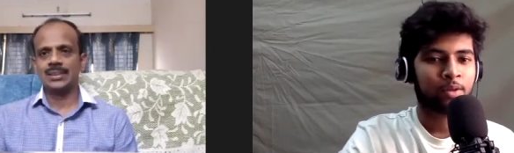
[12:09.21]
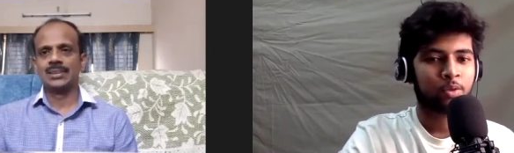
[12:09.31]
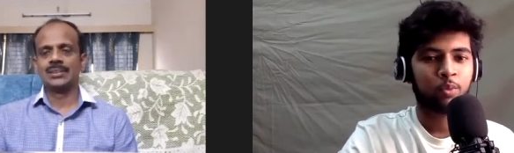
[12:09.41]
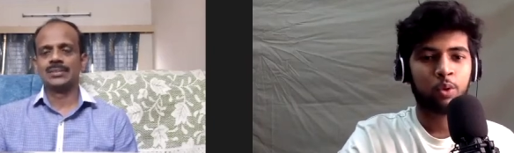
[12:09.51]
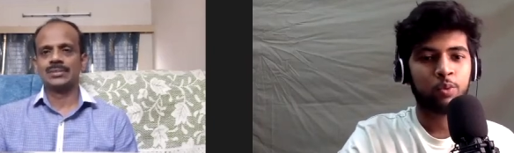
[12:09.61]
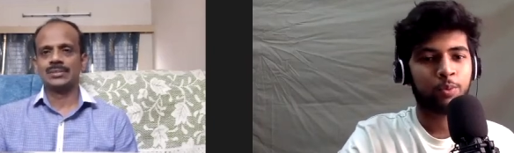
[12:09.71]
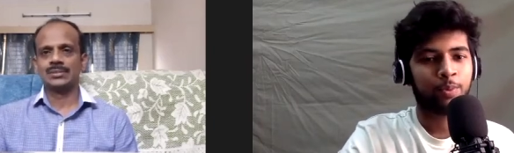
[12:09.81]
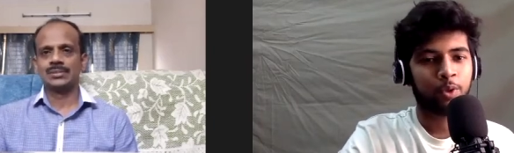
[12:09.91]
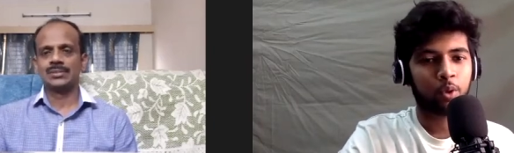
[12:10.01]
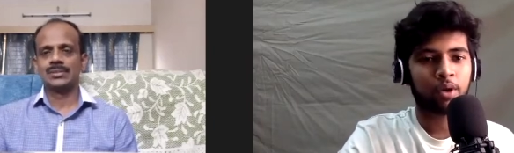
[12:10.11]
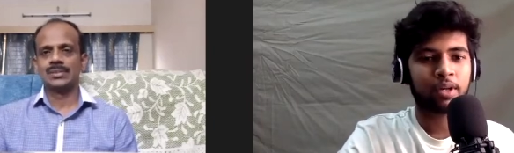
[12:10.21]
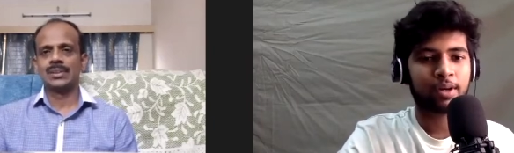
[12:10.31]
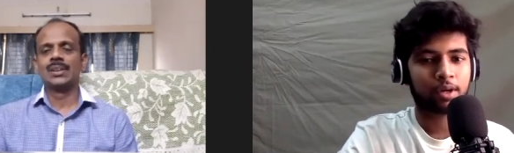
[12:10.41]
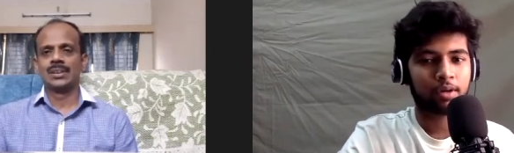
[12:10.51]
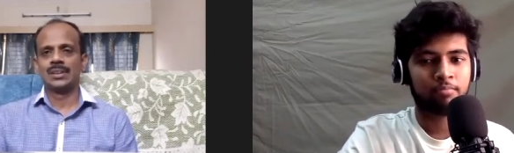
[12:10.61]
Speaker 1: so what would be your
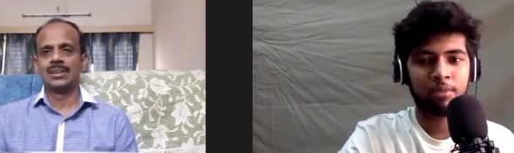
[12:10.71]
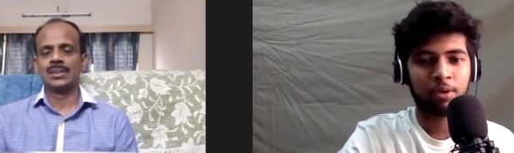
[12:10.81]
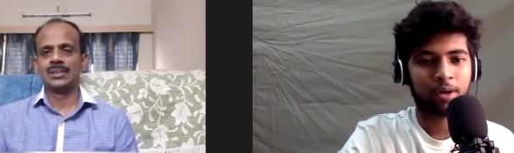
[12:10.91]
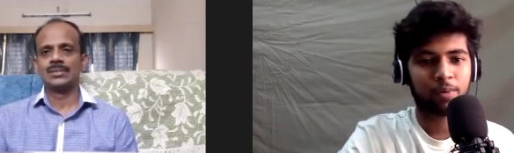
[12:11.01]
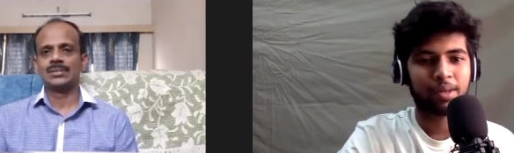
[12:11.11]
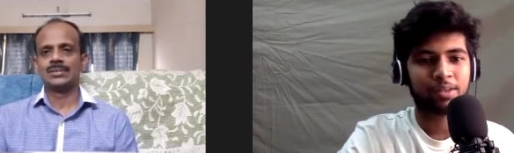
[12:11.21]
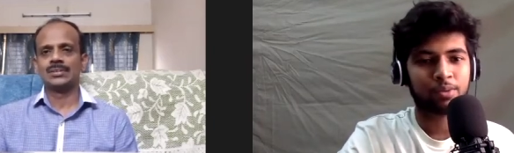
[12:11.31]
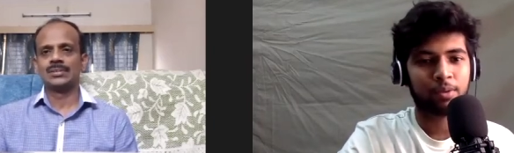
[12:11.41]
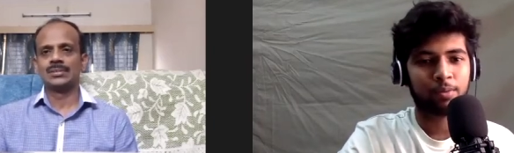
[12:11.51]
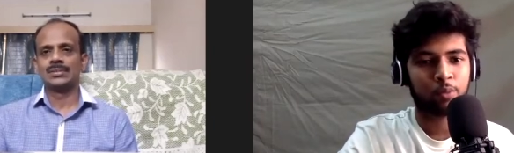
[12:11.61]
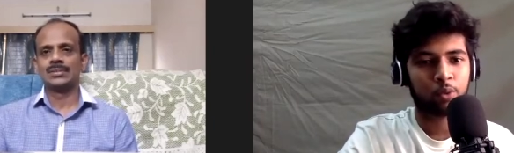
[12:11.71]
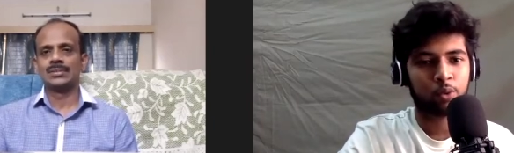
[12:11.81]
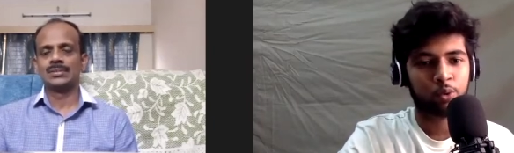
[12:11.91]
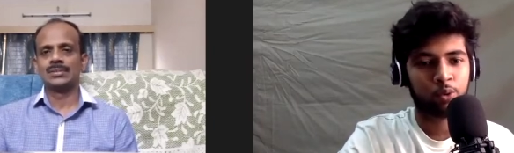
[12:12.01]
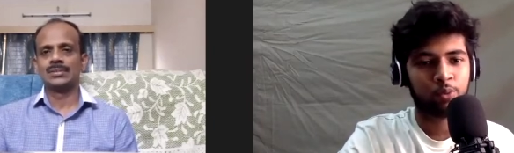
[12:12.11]
um, you know advice to them what
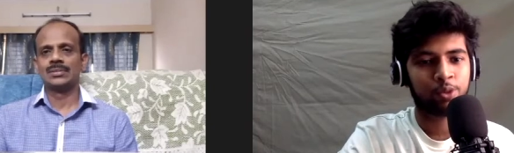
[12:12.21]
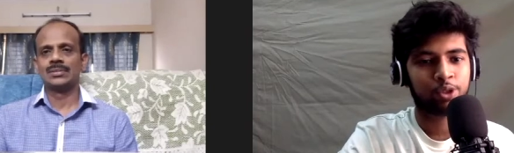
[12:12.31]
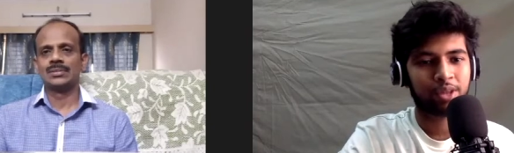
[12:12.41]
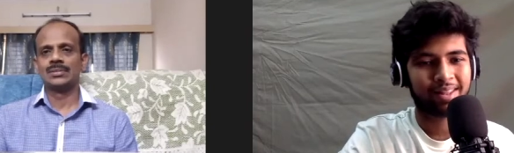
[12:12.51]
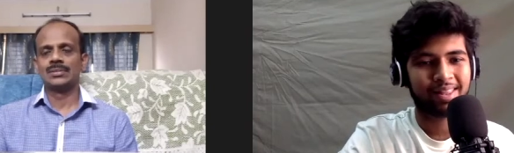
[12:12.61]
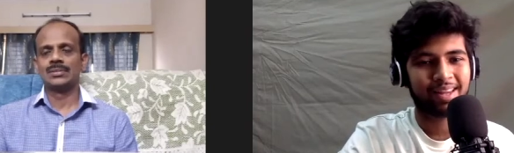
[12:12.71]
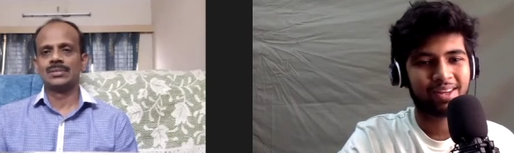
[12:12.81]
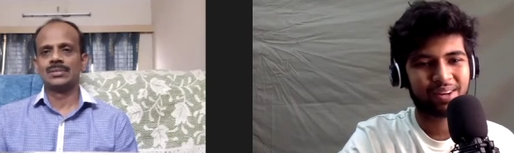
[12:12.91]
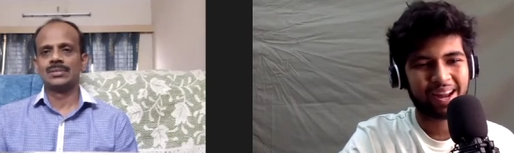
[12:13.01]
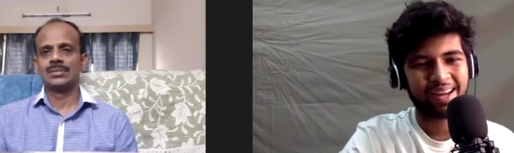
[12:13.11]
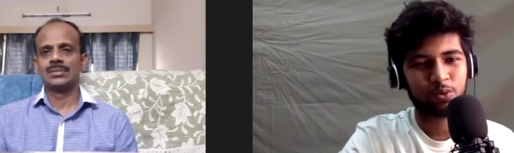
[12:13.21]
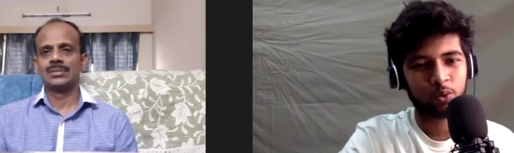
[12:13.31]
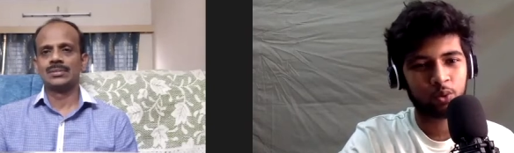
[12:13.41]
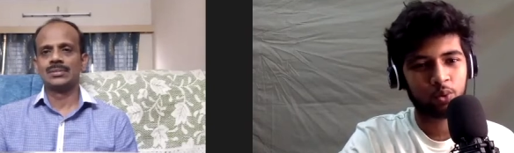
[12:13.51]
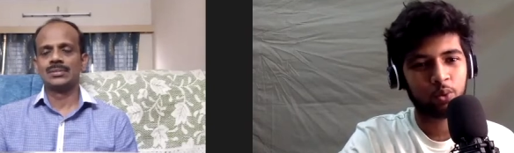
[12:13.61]
you wish that they try
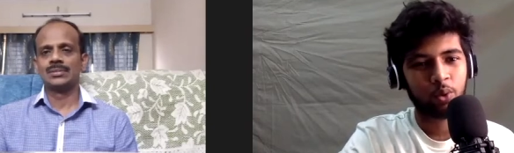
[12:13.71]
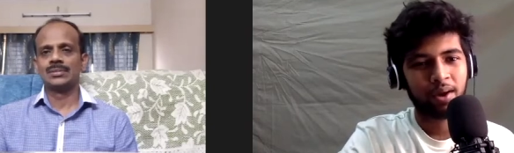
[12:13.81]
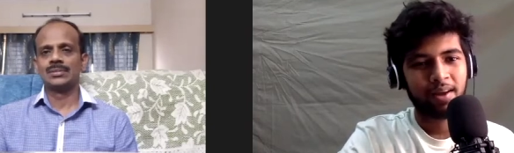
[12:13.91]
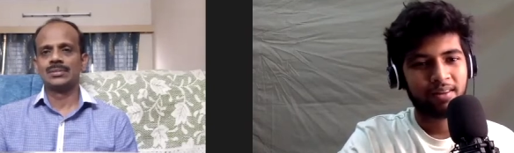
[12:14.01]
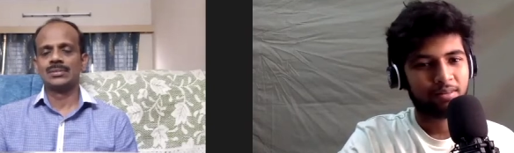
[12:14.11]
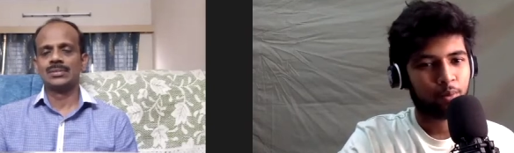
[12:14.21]
to do uh,